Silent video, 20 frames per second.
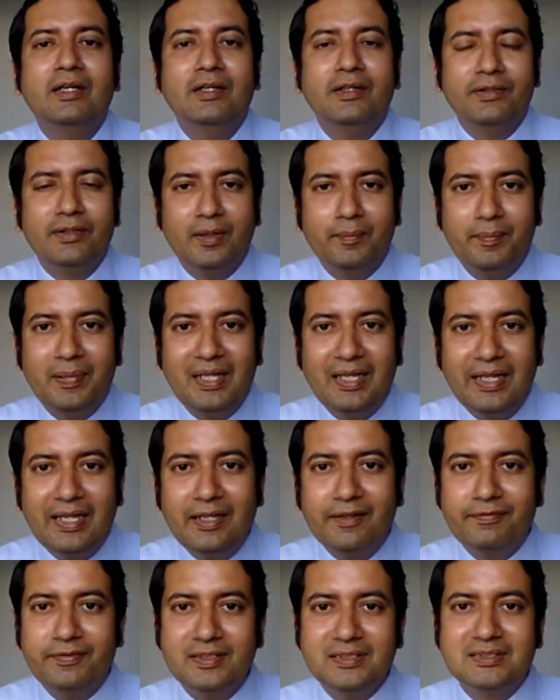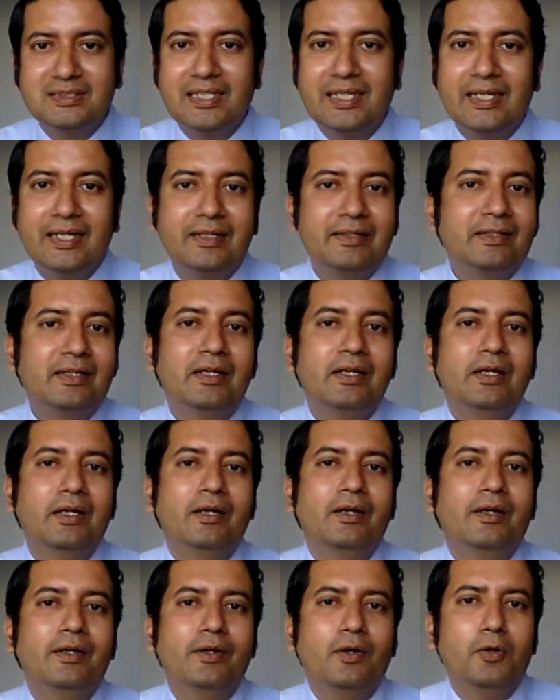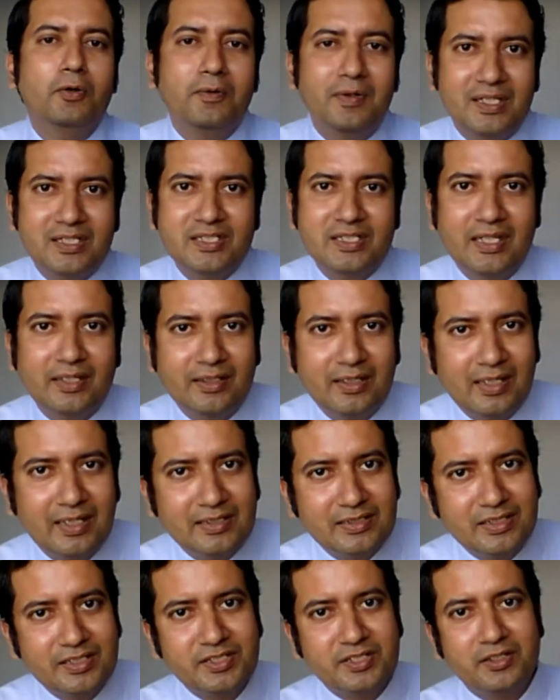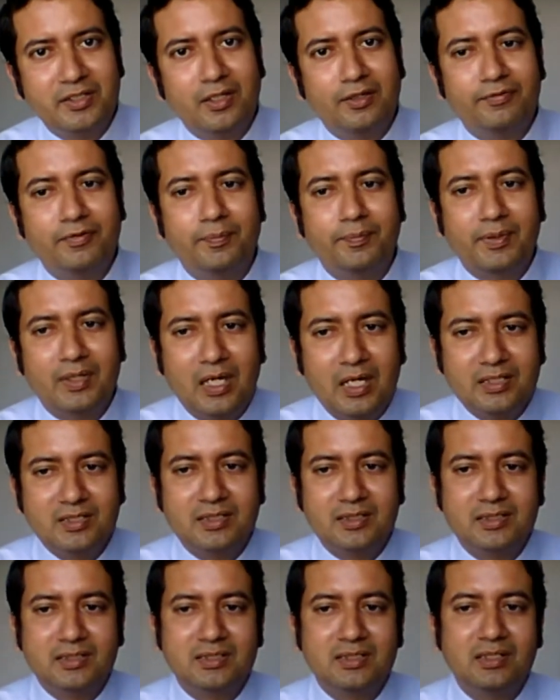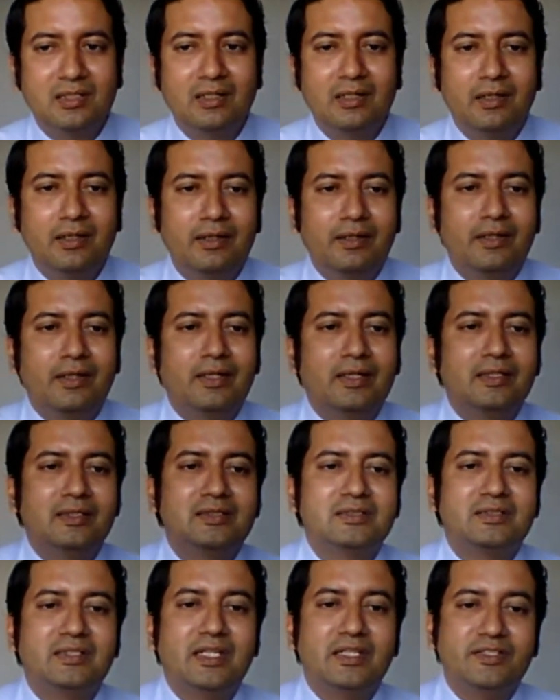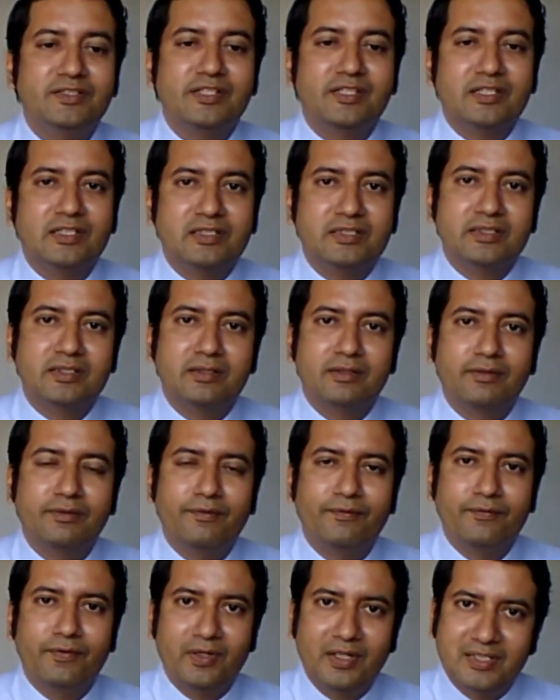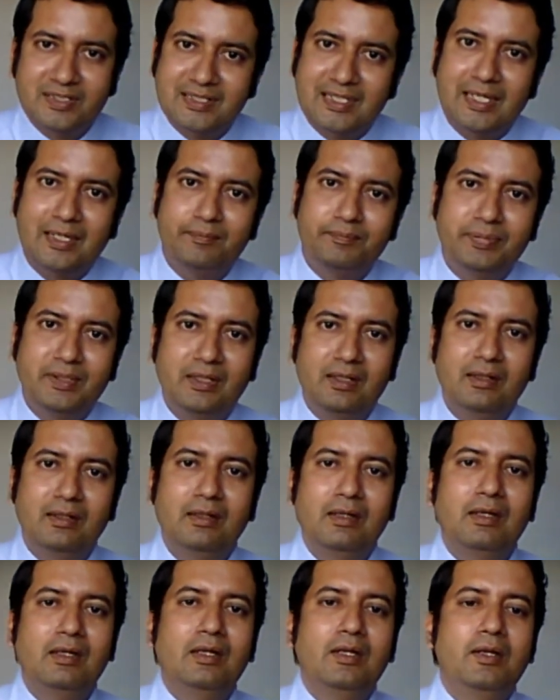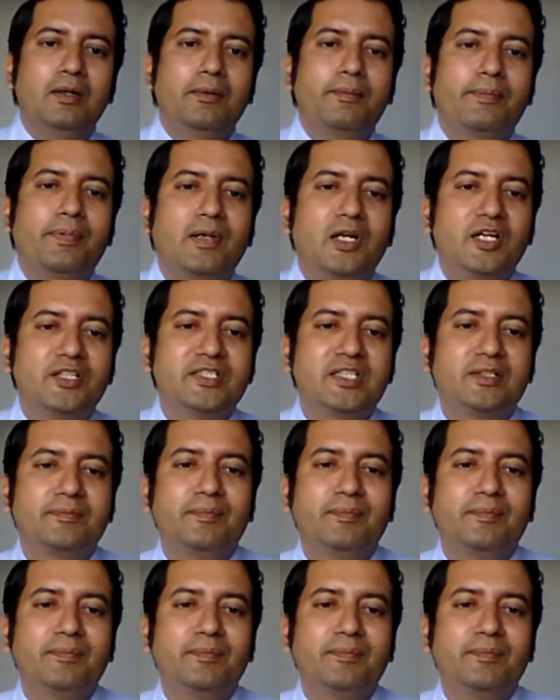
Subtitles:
the belief is that over standardization of a process is dangerous. For example, project